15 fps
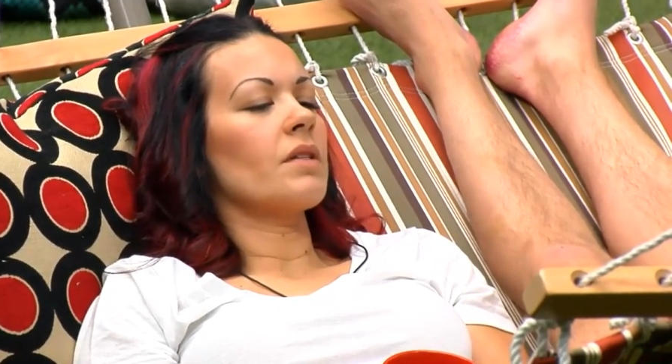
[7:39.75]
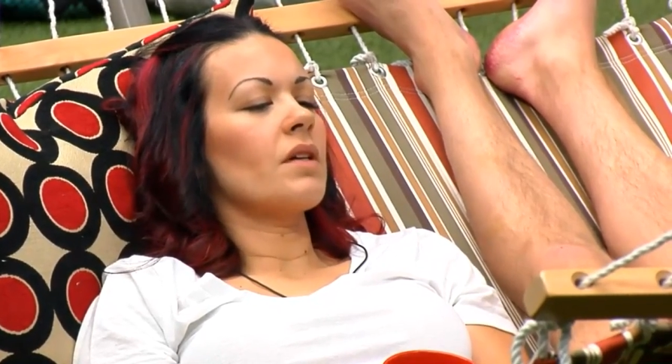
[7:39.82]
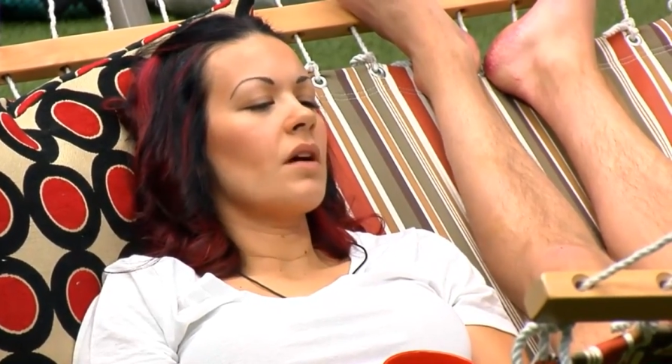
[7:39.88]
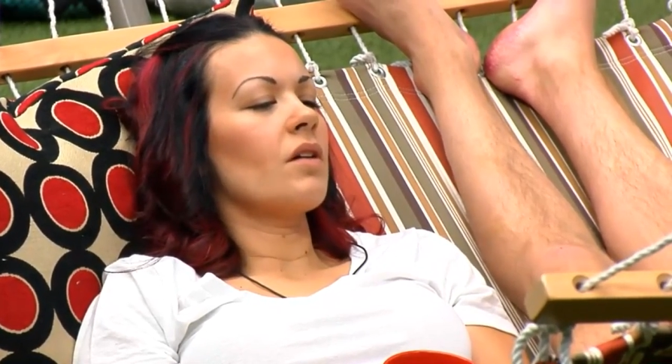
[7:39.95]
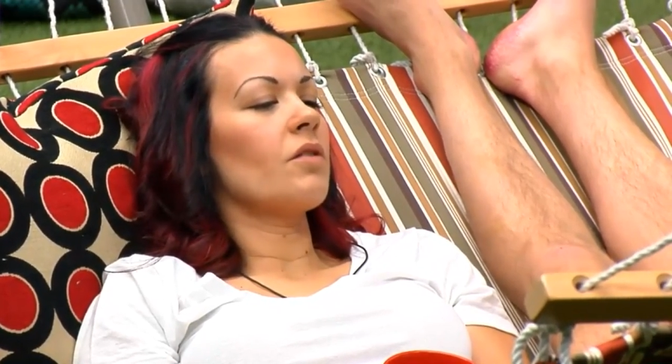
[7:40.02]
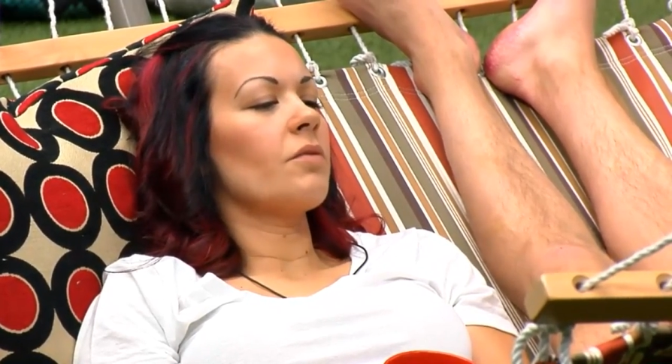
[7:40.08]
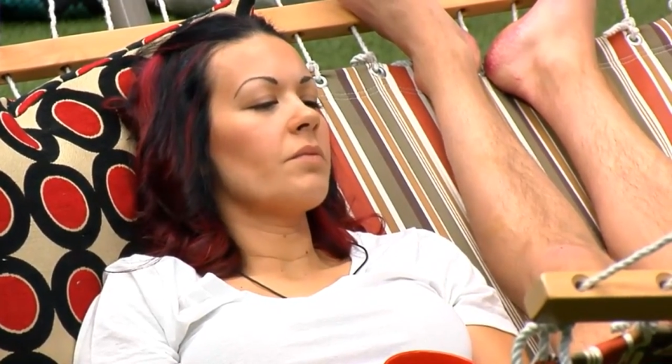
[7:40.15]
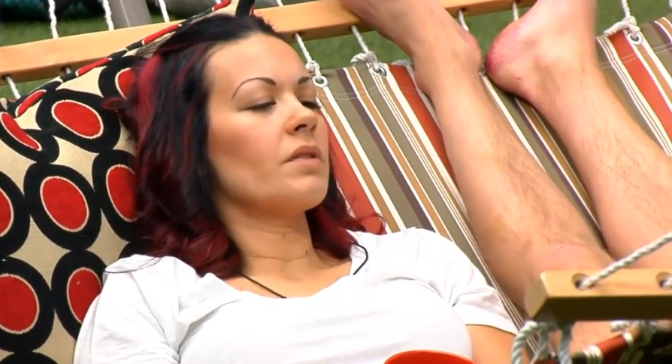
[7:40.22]

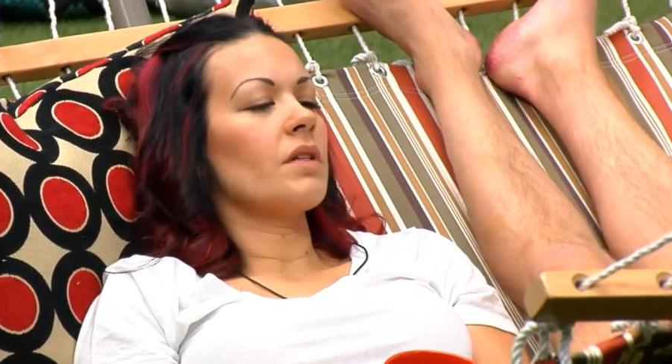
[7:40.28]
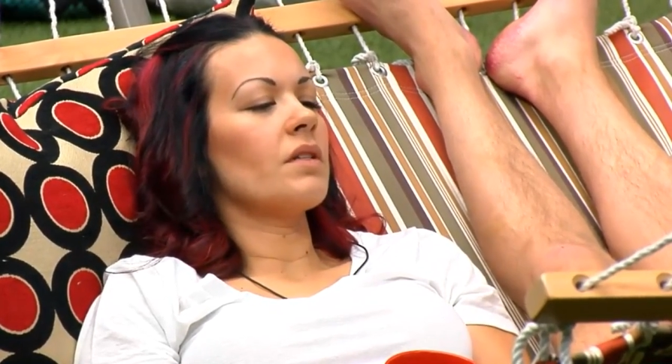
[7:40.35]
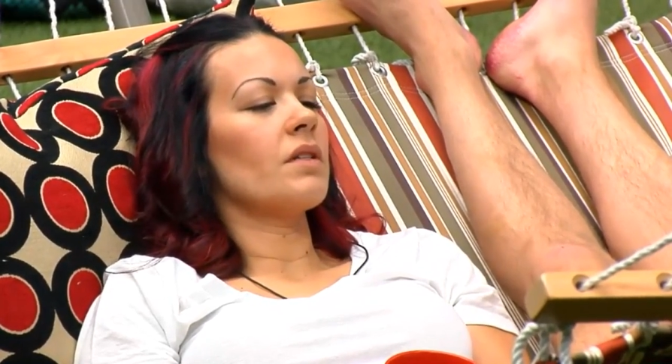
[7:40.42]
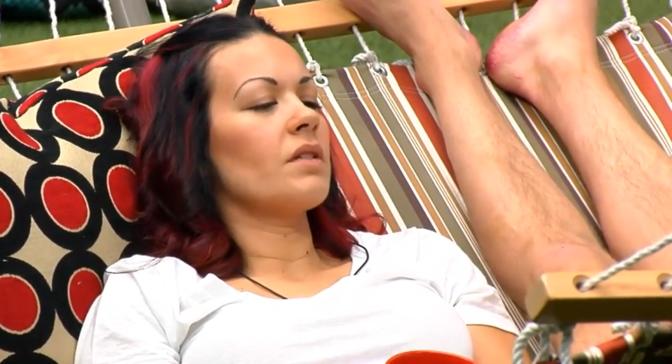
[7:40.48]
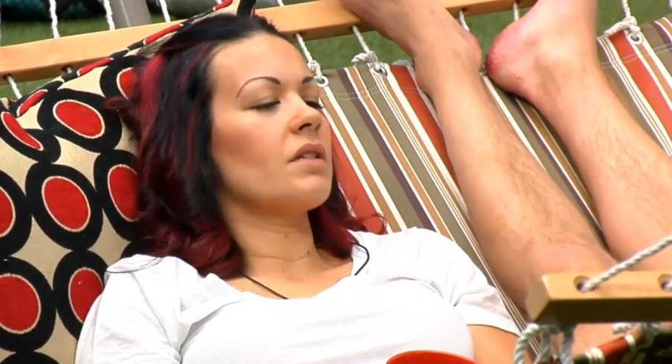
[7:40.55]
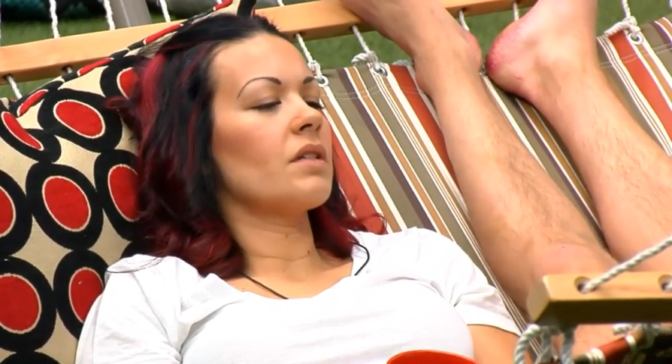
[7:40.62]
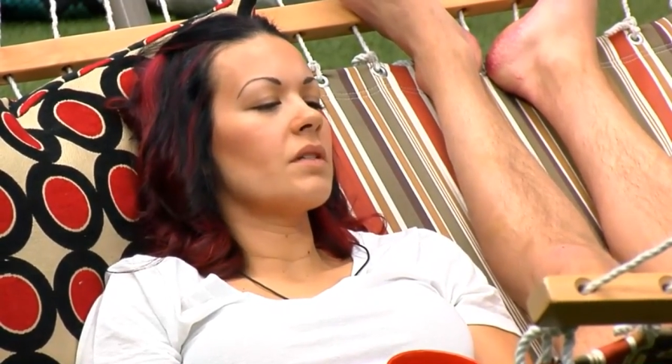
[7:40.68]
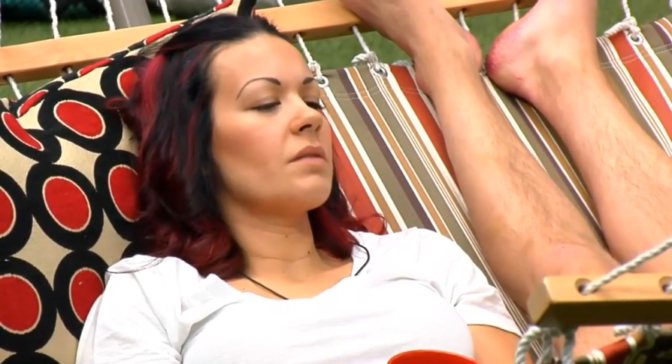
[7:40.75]
100%
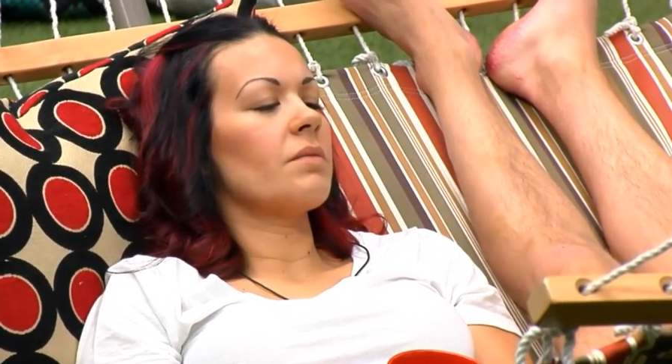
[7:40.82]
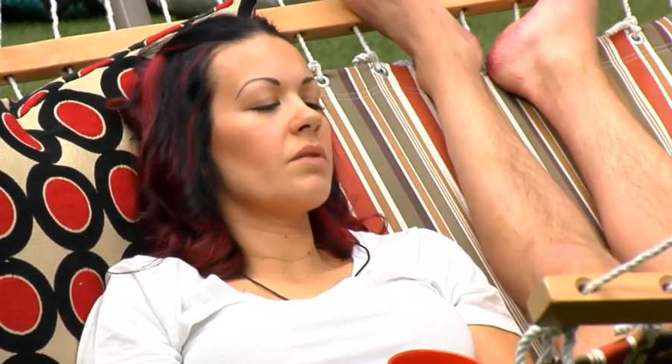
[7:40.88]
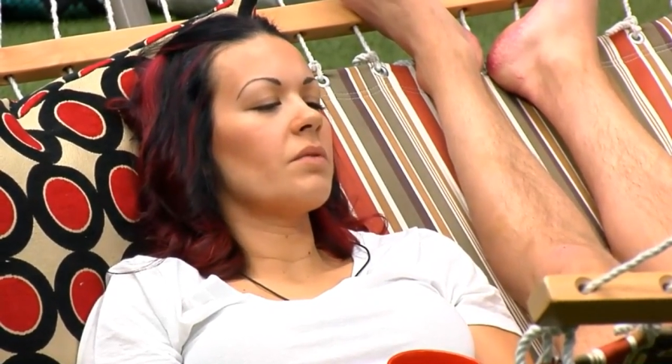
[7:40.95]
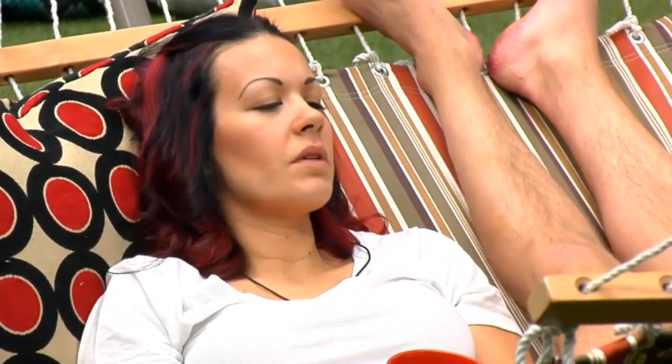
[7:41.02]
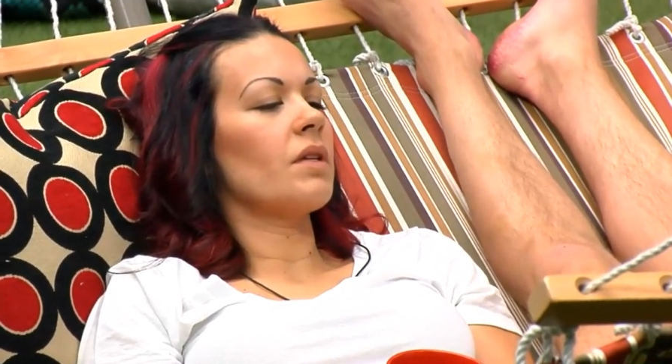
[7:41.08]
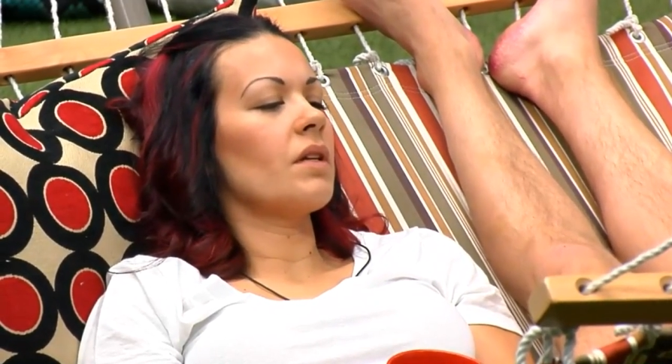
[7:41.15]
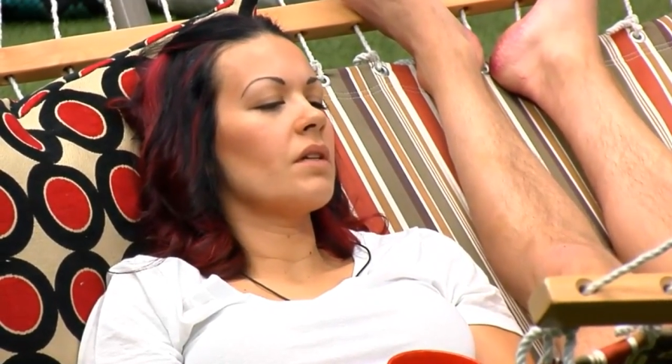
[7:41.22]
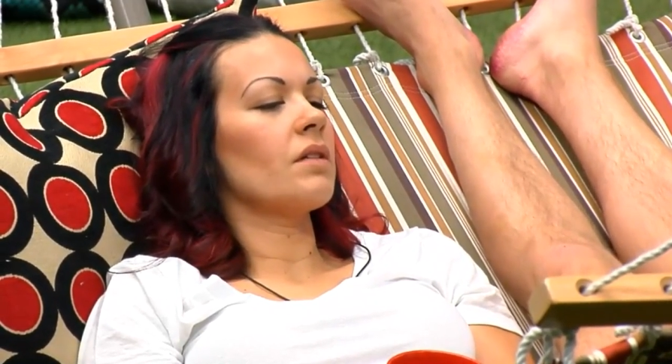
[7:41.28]
sticks between us.